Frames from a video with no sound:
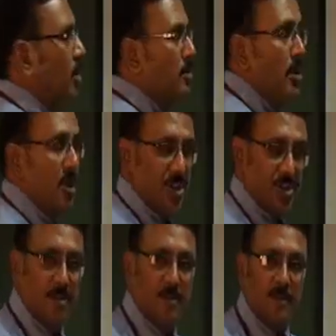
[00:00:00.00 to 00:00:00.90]
stock
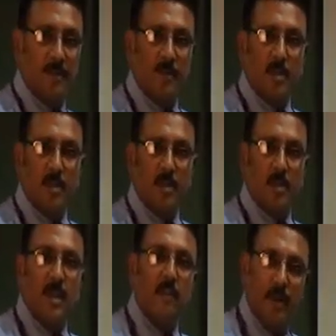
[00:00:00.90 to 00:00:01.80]
market.
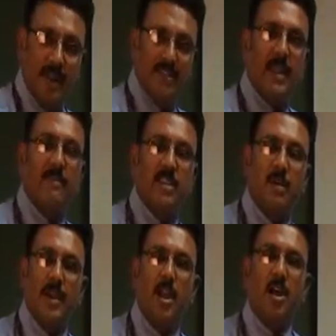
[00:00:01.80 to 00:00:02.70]
Everybody is having
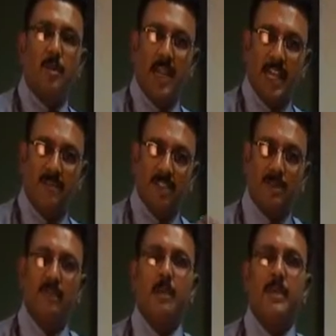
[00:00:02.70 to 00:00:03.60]
the money, automatically
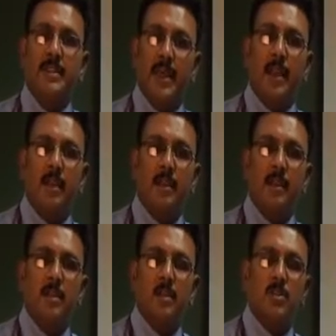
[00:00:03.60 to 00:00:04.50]
investment will be there.
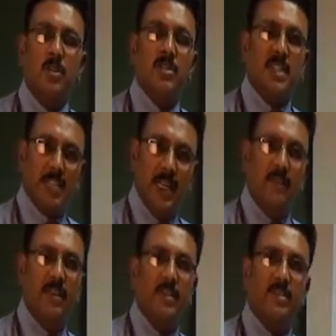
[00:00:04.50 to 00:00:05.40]
So such kind
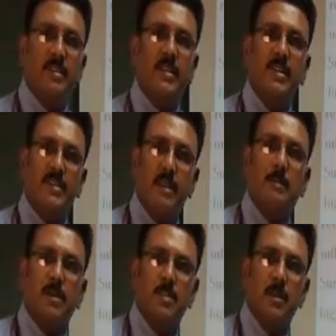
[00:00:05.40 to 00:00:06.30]
of things easily
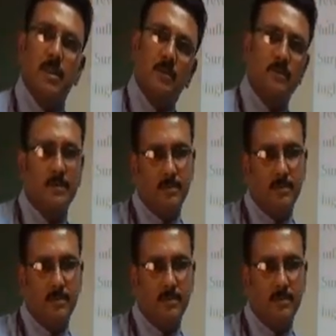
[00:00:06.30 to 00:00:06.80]
possible there.